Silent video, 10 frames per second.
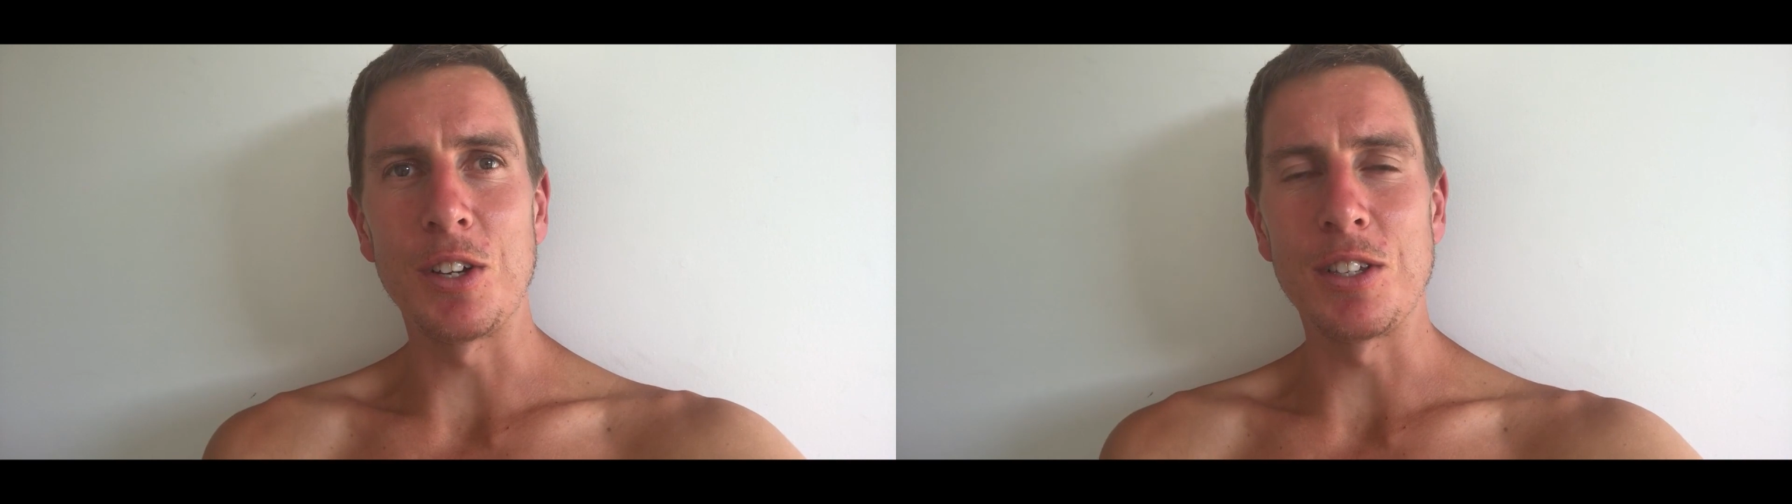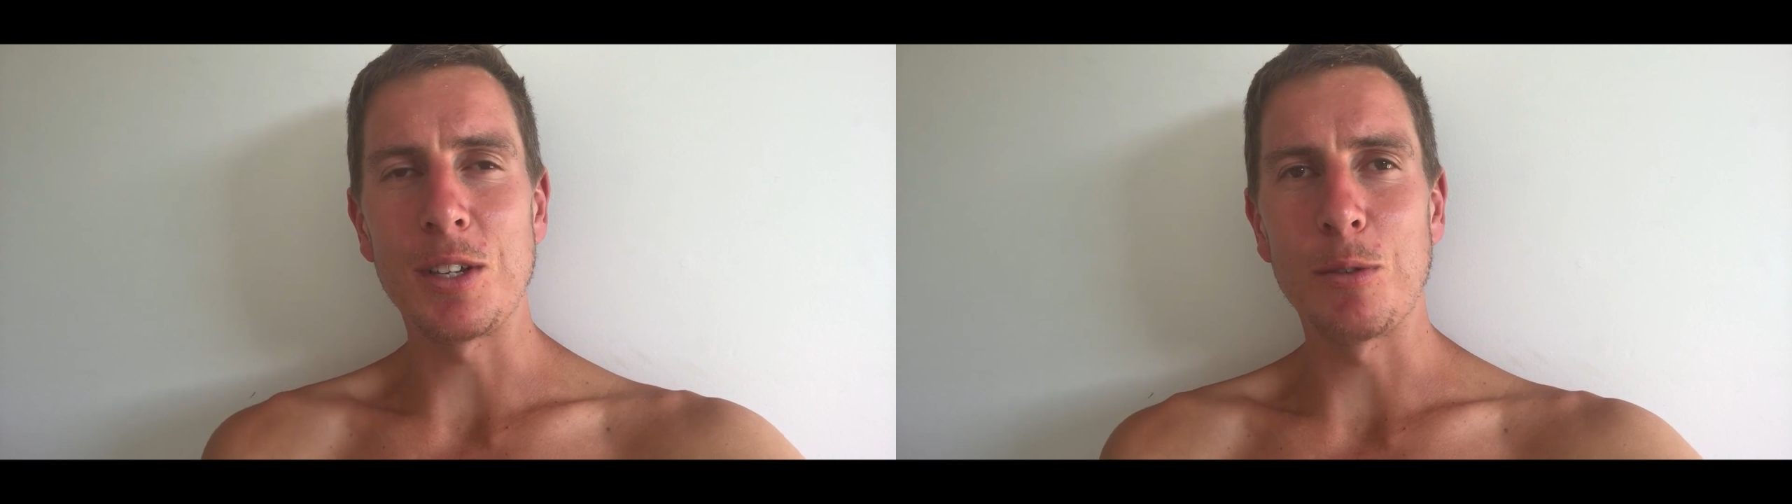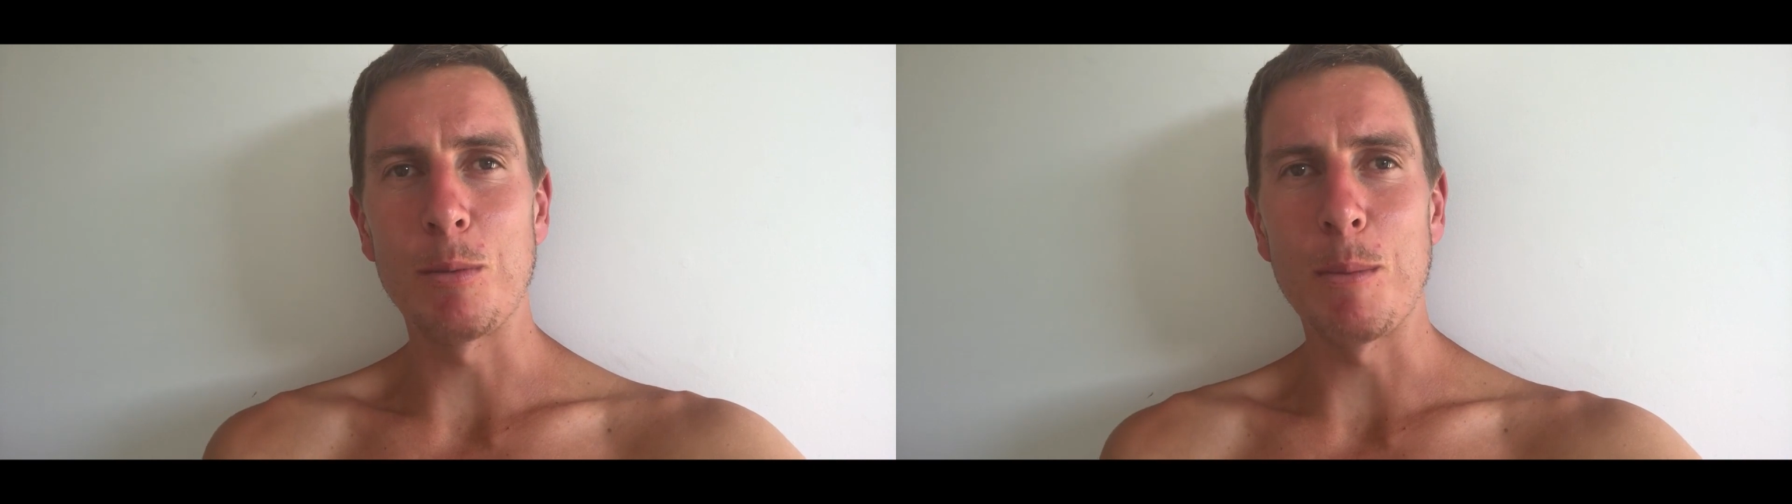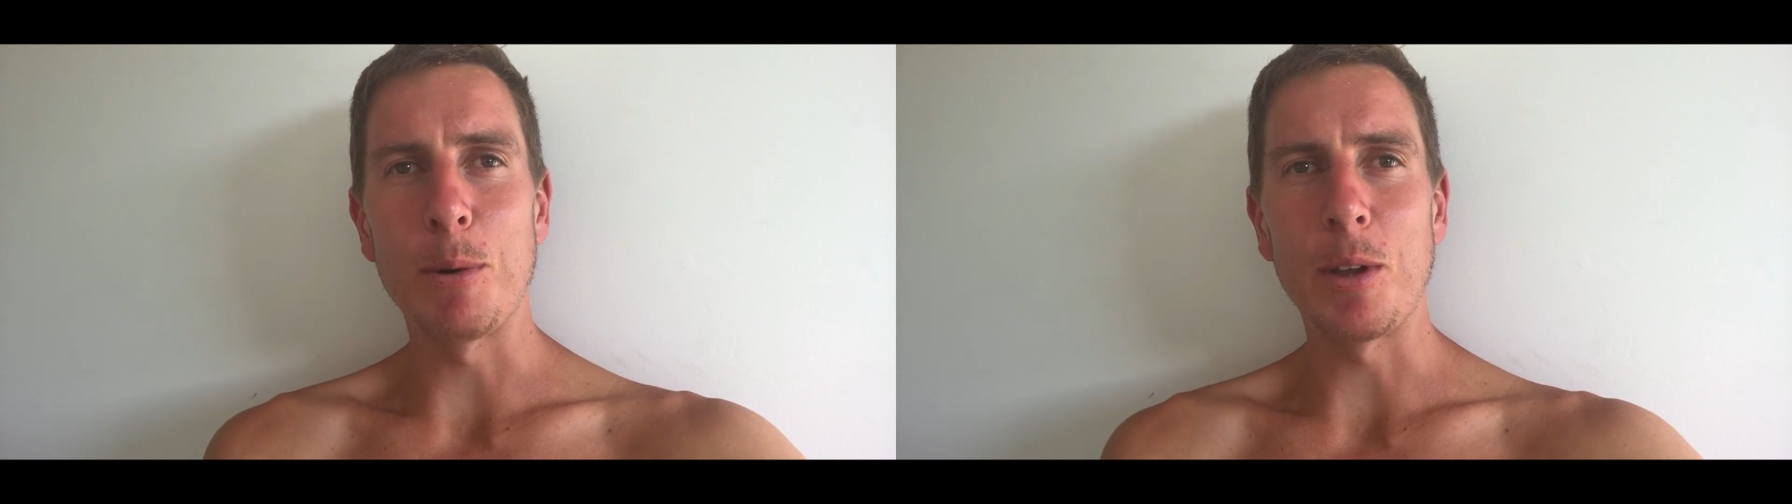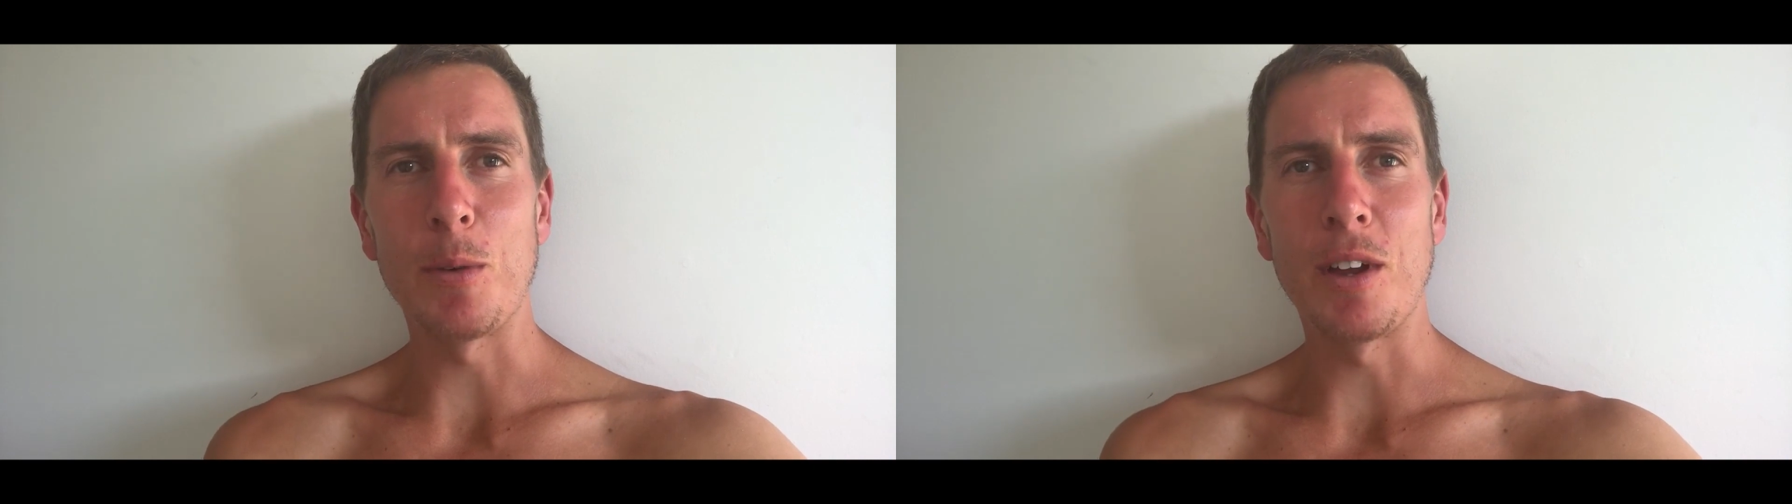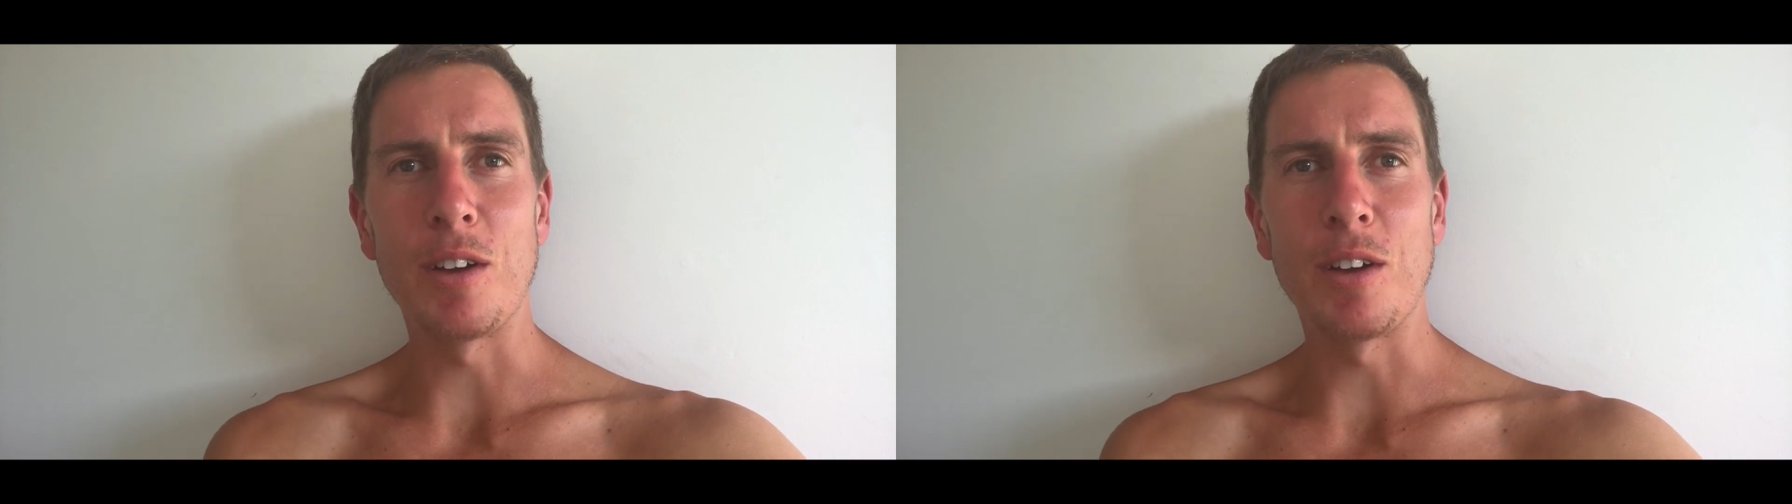can see with my body weight.